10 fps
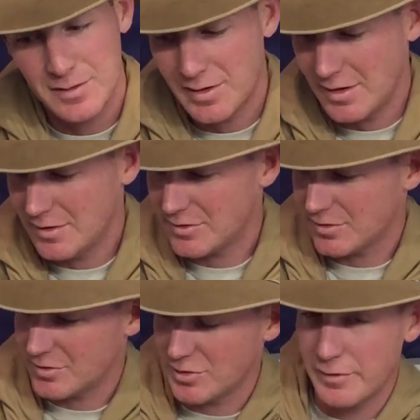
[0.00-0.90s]
is
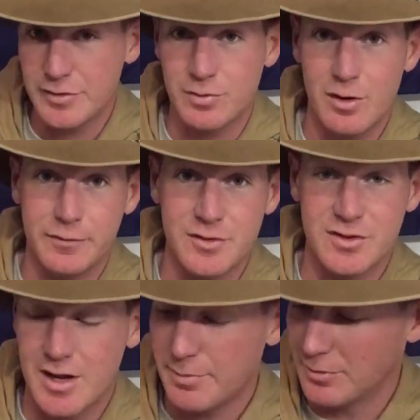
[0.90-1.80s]
a service rifle
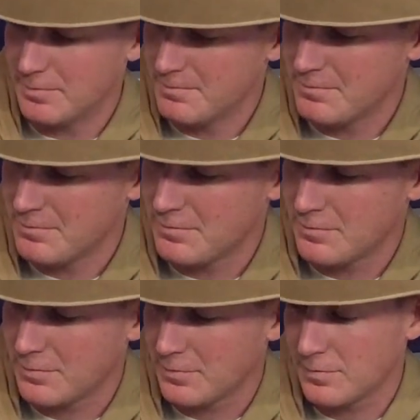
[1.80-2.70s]
staple.
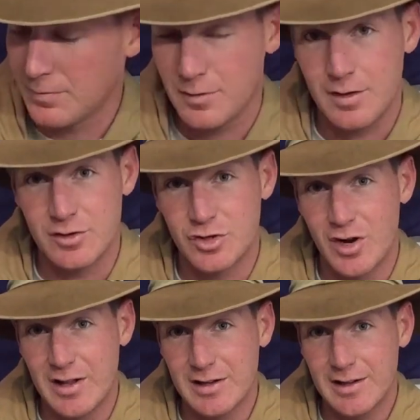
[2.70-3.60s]
An
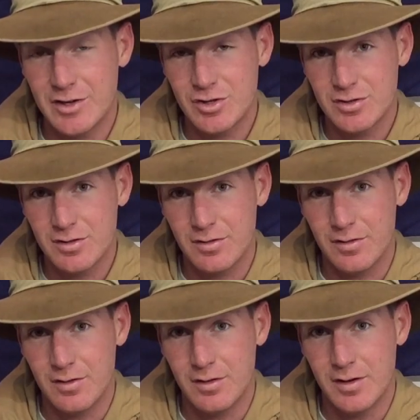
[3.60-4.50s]
Australian legend,
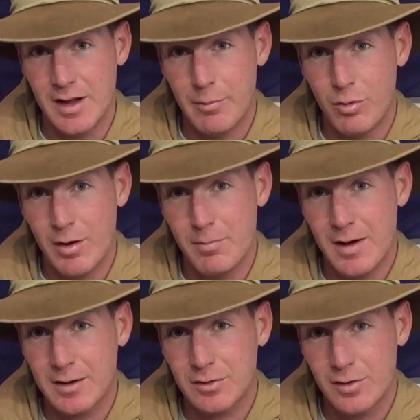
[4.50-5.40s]
the No.1
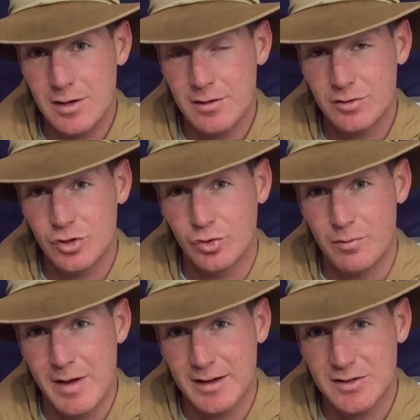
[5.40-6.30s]
MkIII short
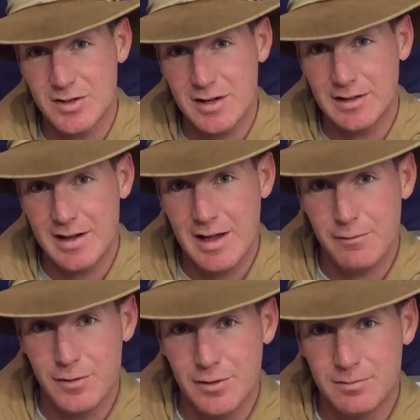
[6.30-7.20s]
magazine Lee
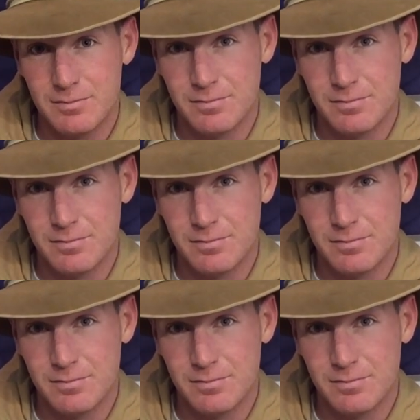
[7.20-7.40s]
Enfield.